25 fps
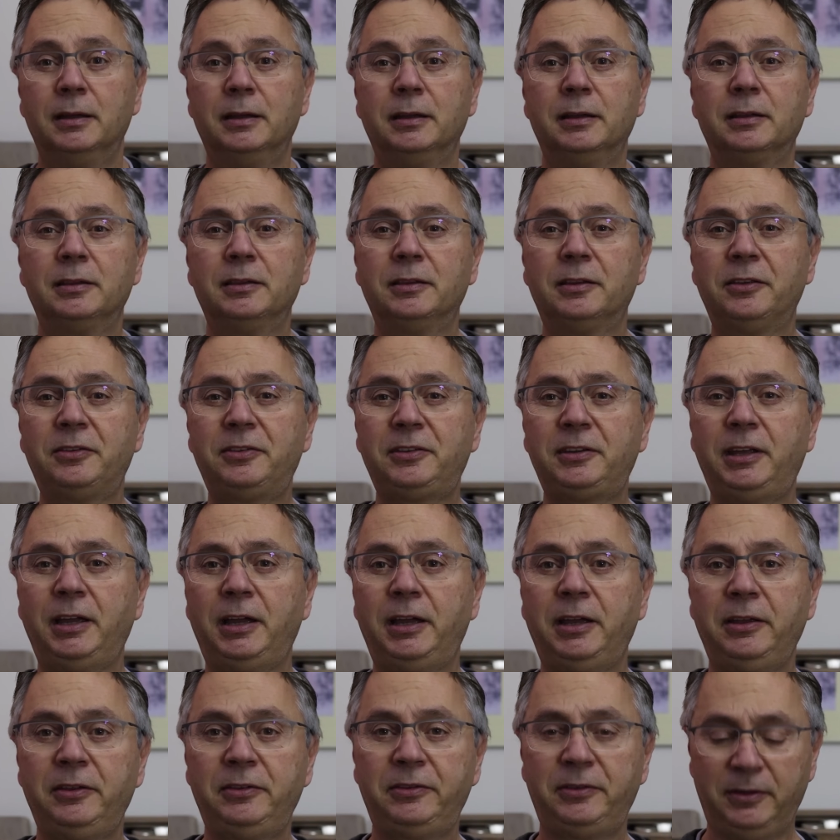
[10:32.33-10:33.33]
In this
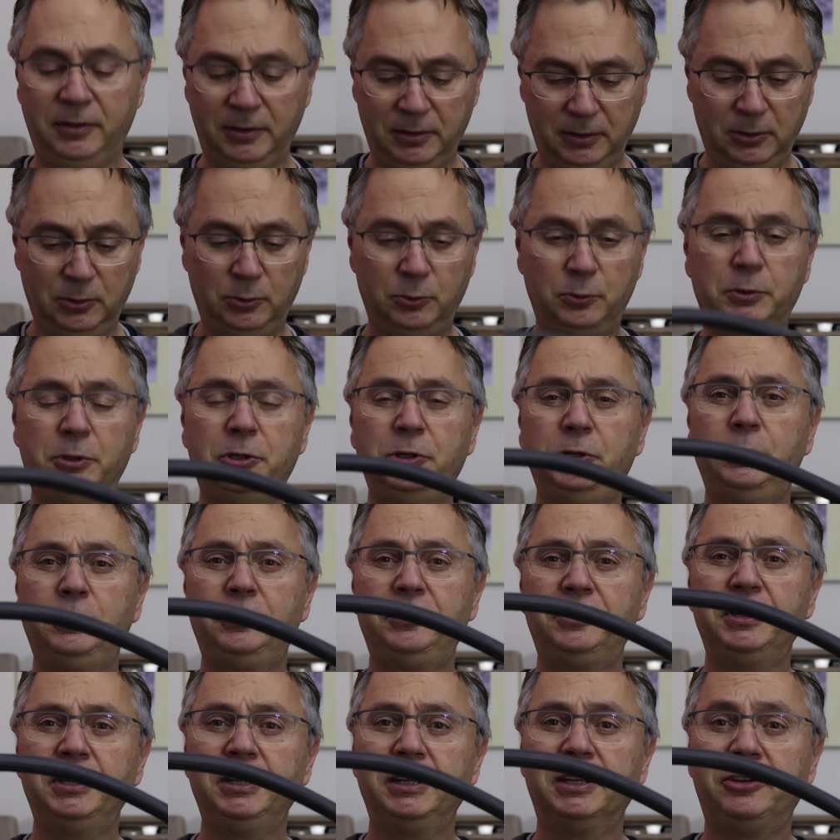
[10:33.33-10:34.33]
case, we're
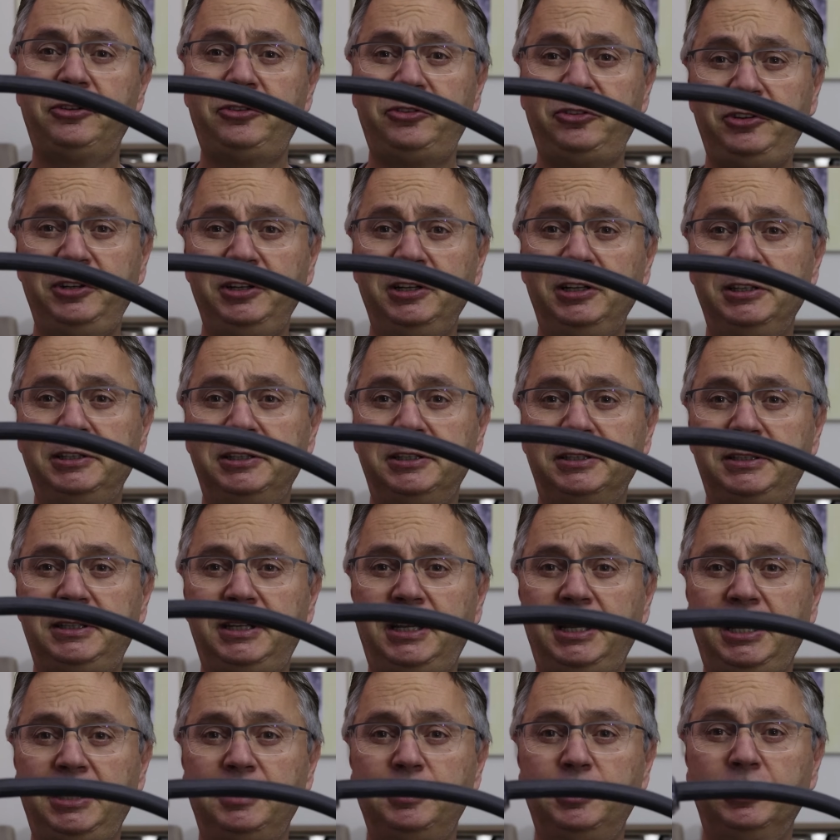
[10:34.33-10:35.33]
using a shielded
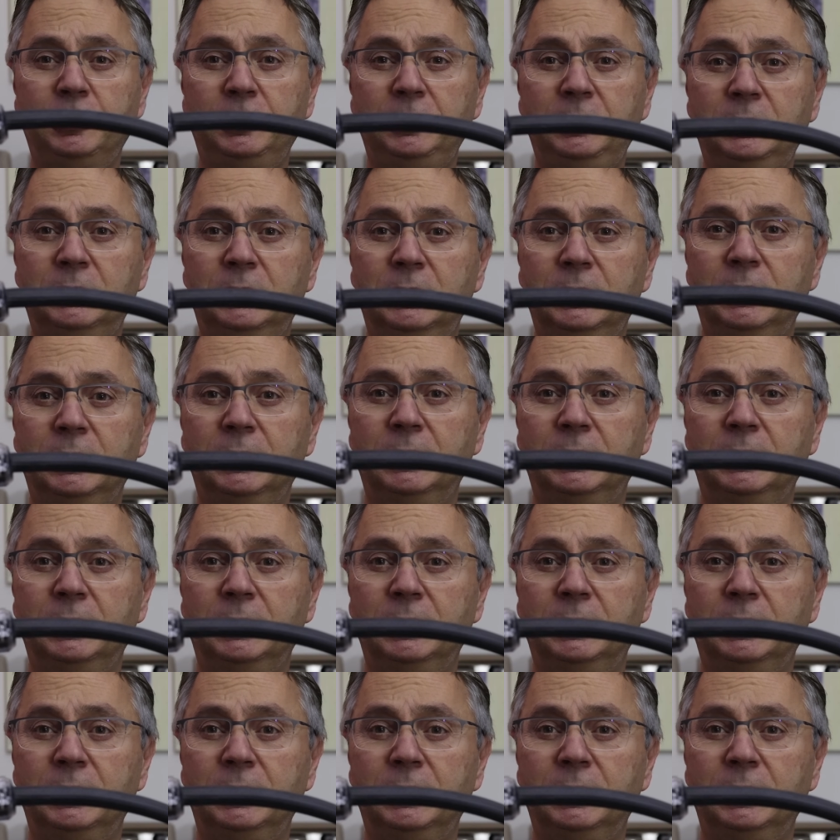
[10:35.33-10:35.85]
cable.